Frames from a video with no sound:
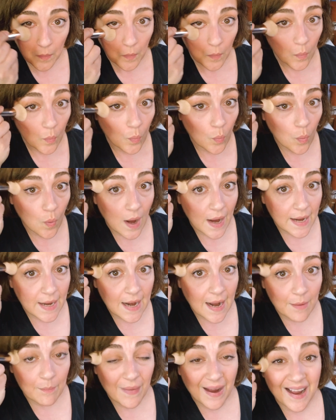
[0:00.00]
right
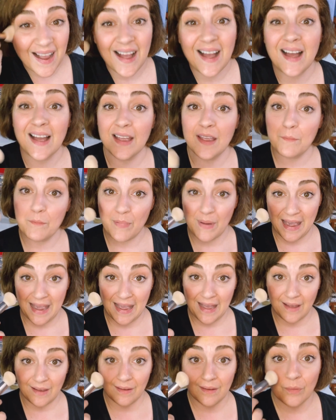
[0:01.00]
on my eye
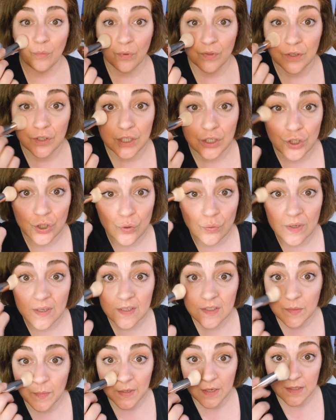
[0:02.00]
bag where the tissue
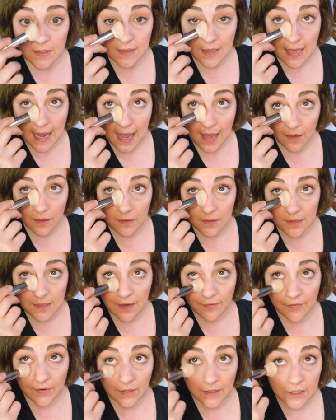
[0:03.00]
is, because that could
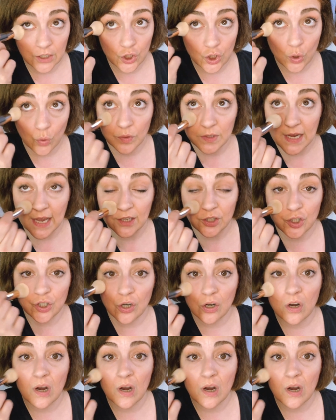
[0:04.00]
definitely show texture.